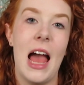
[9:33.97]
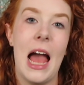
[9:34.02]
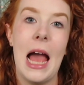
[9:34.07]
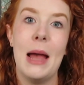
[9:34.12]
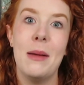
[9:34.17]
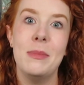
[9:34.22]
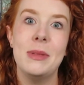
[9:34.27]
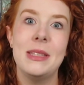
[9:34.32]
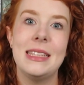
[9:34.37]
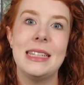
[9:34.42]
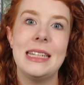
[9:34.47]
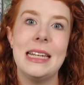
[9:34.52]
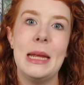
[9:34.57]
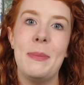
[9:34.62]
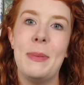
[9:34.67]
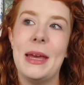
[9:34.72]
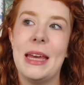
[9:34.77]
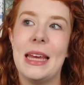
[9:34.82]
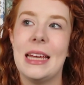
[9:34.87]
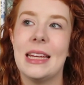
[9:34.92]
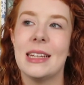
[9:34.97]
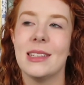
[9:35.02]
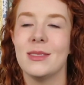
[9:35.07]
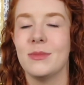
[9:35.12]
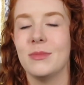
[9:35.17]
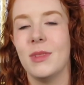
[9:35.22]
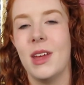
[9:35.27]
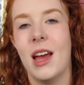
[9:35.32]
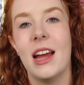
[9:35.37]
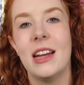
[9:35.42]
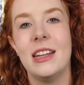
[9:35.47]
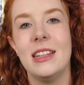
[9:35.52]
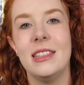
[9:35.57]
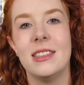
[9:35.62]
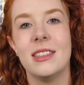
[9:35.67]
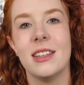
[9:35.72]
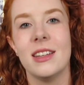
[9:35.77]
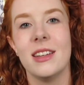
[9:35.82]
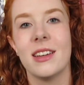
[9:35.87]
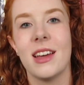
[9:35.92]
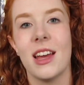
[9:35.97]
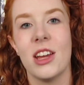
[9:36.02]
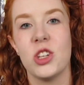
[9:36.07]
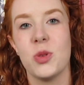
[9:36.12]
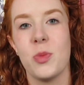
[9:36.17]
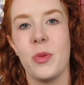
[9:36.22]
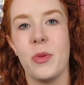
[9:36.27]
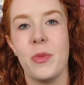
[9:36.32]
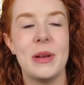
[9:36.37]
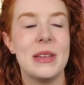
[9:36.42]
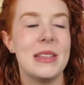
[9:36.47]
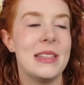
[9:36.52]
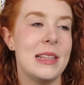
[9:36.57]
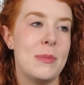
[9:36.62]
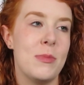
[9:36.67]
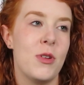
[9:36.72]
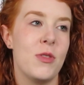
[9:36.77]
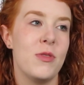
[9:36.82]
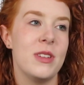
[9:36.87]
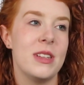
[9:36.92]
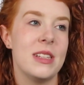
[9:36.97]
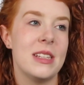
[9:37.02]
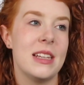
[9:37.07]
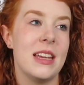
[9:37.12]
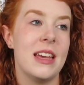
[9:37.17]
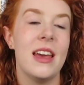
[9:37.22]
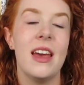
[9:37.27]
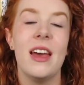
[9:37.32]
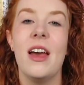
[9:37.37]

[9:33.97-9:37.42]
I'm sleepy. I need to catch up on my sleep, obviously.